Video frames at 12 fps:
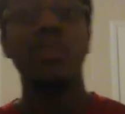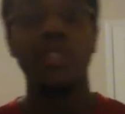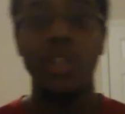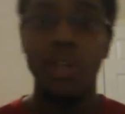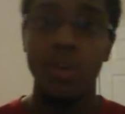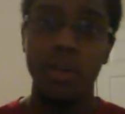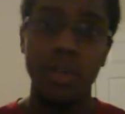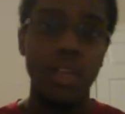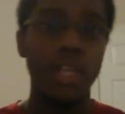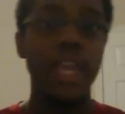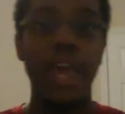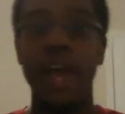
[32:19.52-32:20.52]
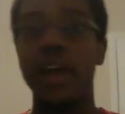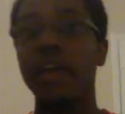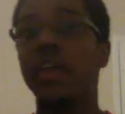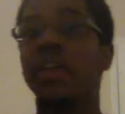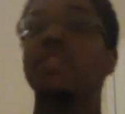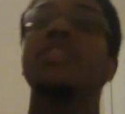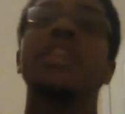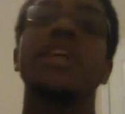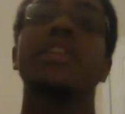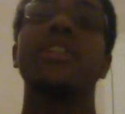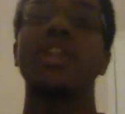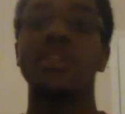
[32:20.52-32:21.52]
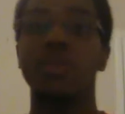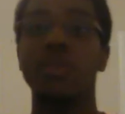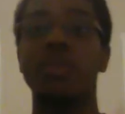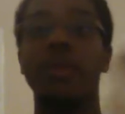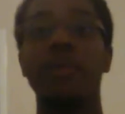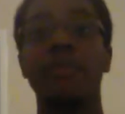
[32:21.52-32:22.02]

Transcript: So yeah, like I said, as always, I'm